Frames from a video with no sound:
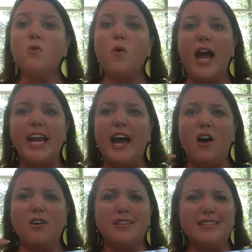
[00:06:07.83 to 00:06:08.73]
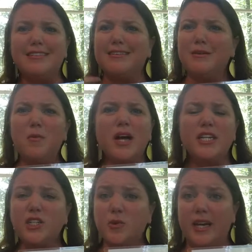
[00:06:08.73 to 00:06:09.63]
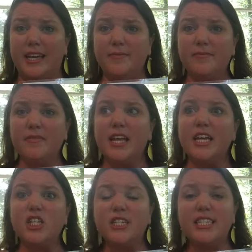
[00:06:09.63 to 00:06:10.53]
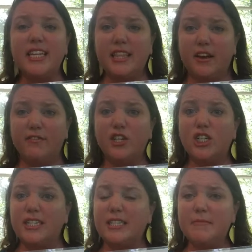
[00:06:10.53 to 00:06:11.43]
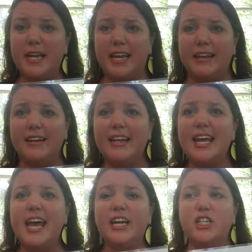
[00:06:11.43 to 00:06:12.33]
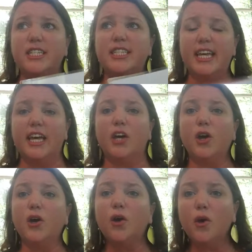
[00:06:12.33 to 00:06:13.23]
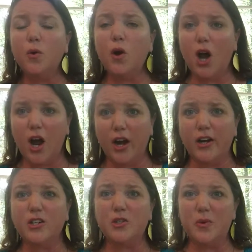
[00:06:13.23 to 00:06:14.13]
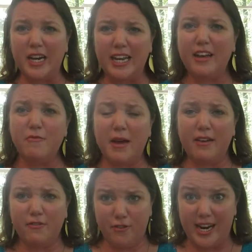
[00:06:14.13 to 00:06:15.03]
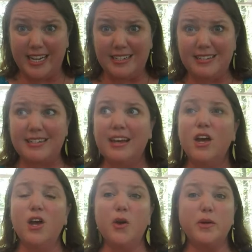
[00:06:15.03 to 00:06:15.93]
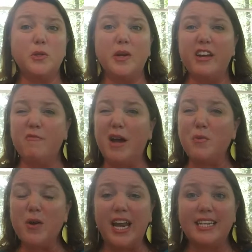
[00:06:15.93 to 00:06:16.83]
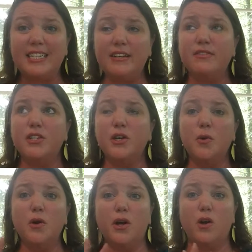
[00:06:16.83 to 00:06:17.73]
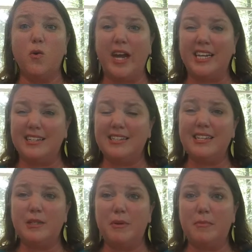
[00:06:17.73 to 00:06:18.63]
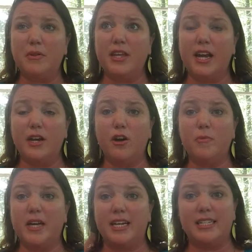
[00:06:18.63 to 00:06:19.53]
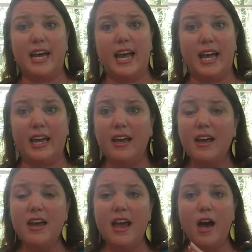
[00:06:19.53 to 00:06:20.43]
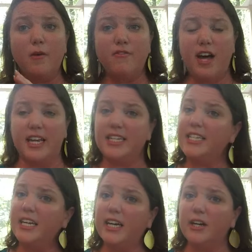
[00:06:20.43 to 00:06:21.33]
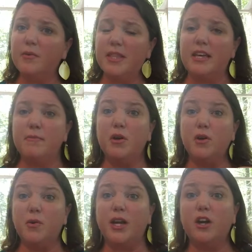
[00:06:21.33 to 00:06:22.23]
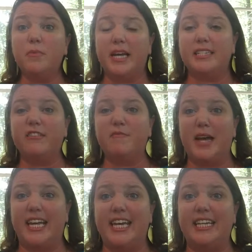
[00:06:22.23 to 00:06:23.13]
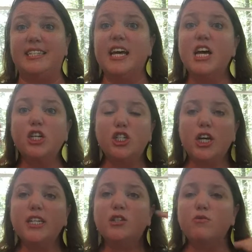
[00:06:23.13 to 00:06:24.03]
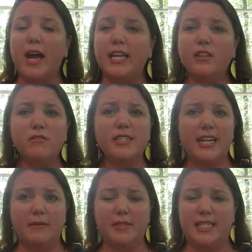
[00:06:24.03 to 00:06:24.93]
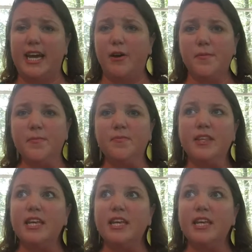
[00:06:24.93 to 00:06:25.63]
Write out 1 to 20 and just sit there for just a minute and just think, who are 20 of my friends? Who are 20 of my relatives? Who are acquaintances, people that I know because I help volunteer with them? Who do I know because of my kids? Just write those names down.